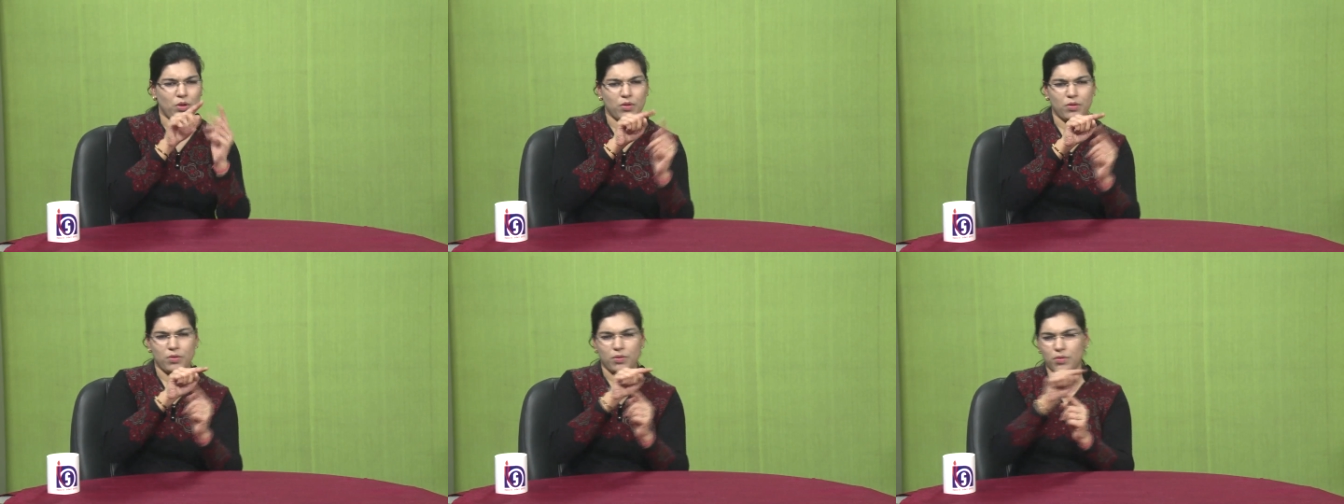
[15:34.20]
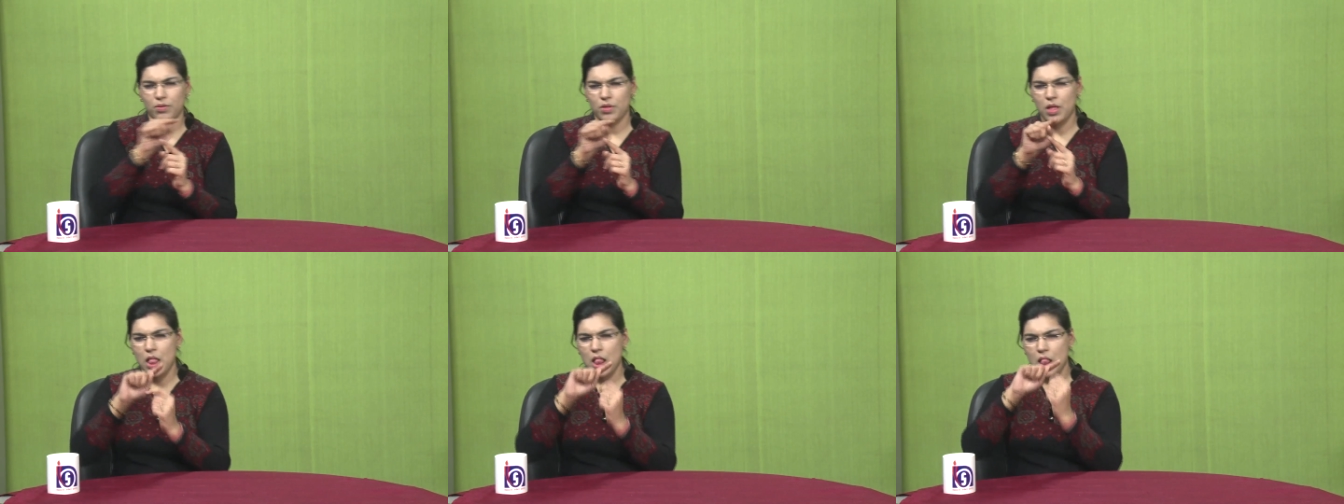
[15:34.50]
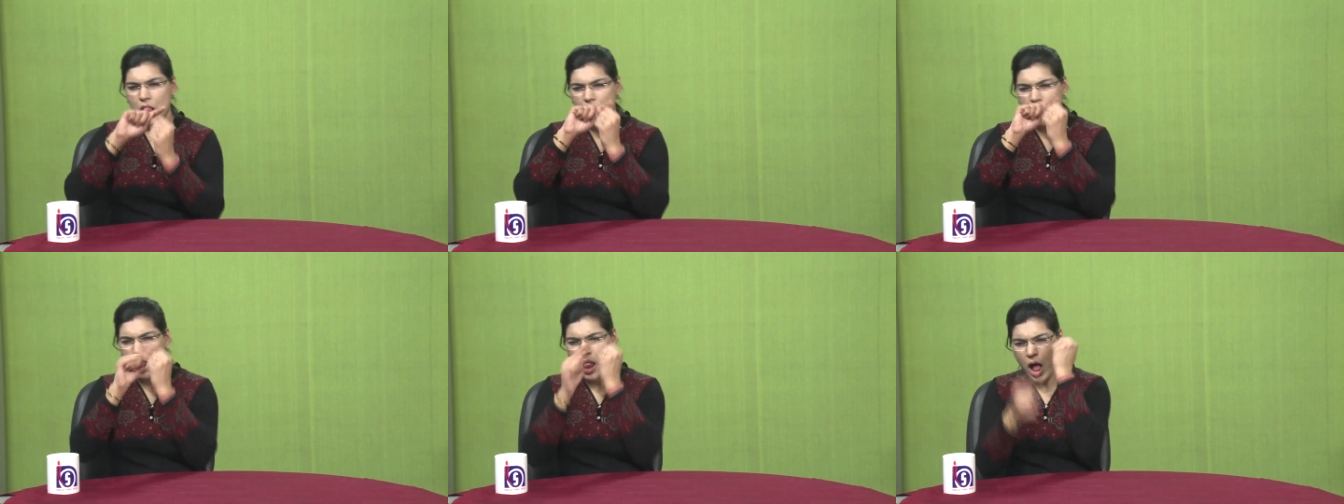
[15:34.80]
area
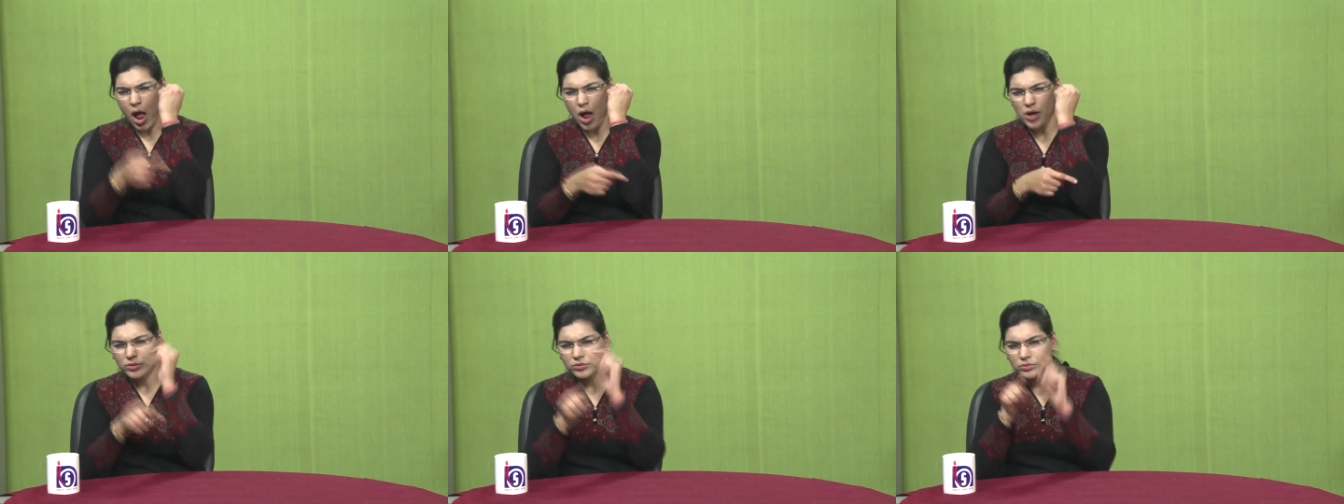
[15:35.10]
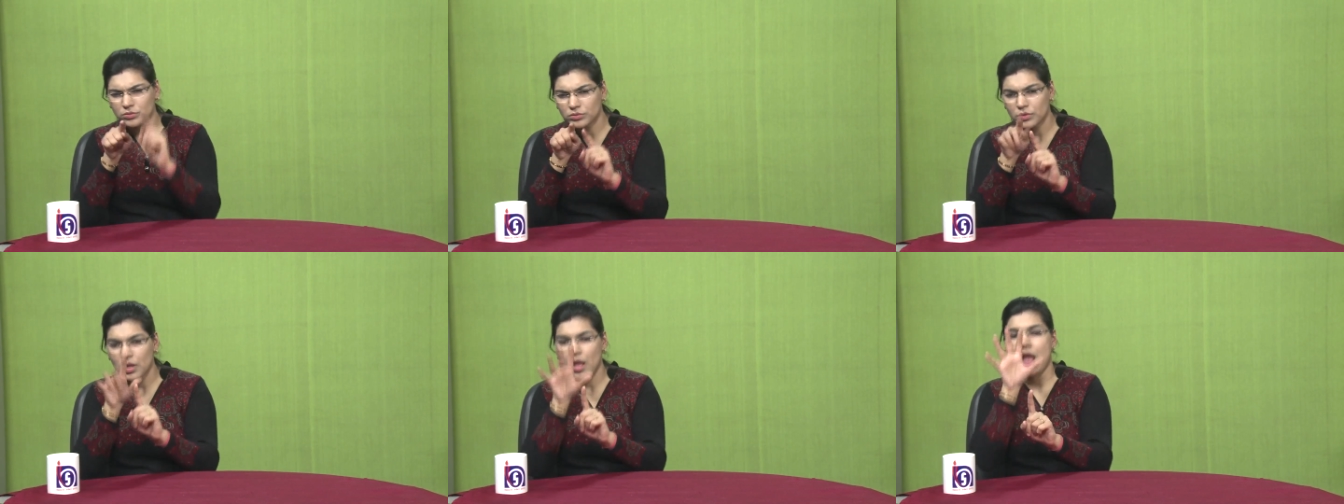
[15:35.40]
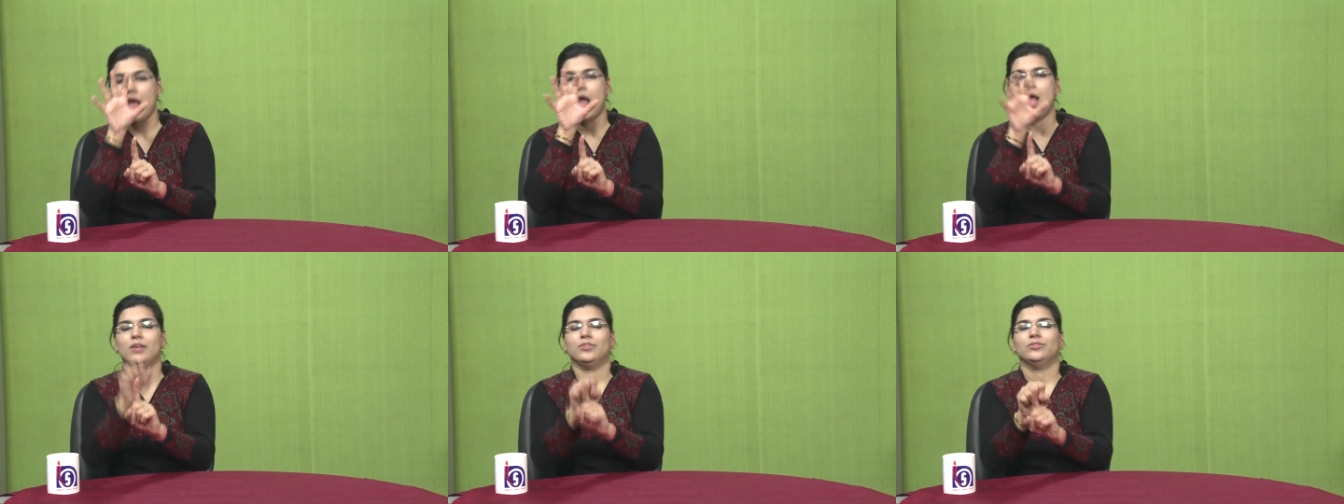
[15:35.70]
does that
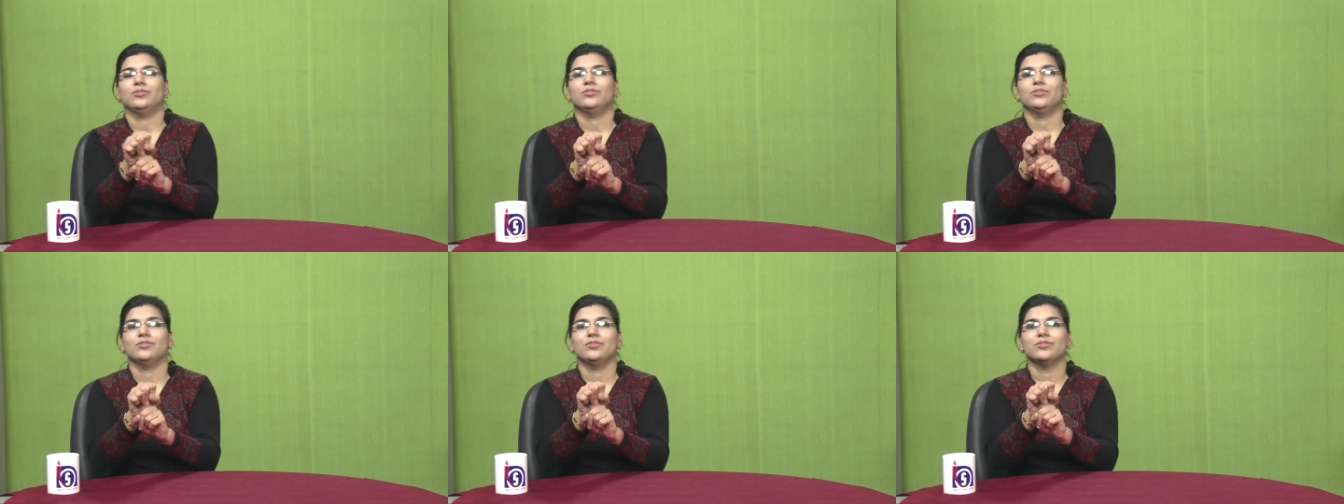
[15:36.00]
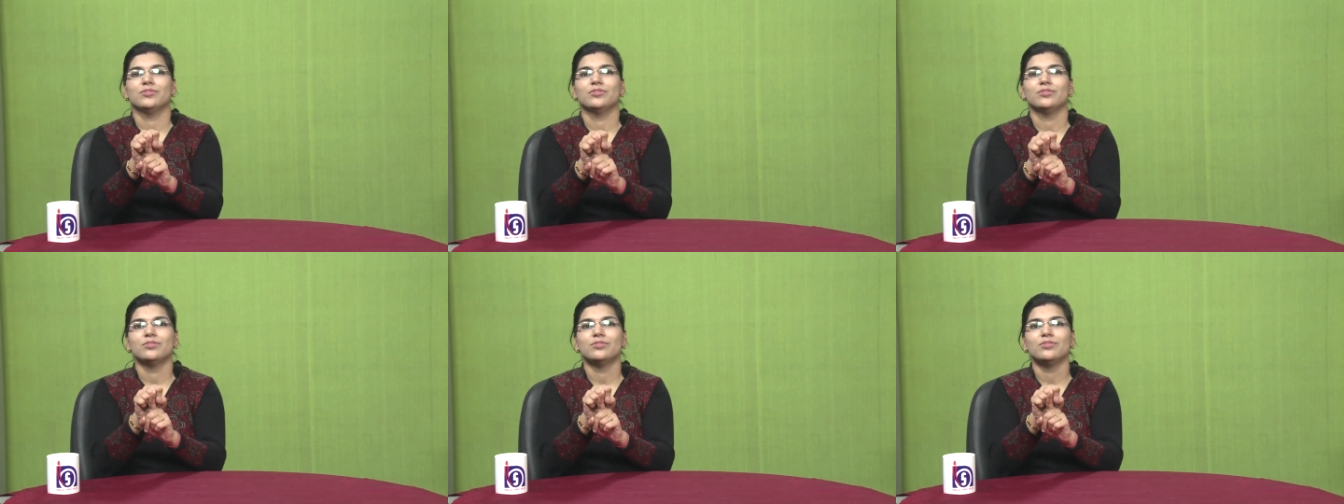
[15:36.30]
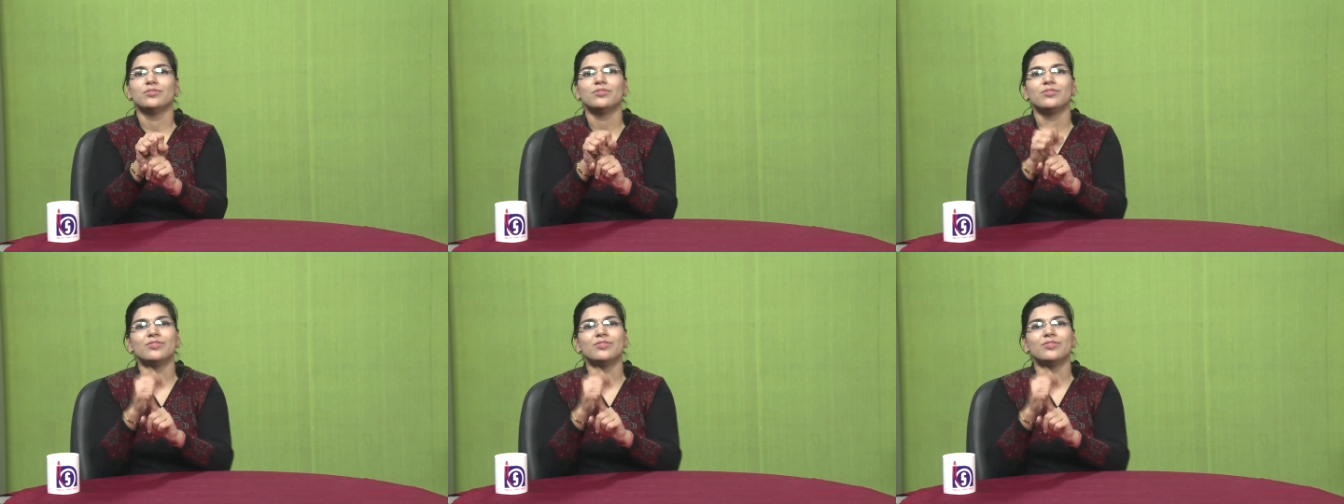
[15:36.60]
belong to, which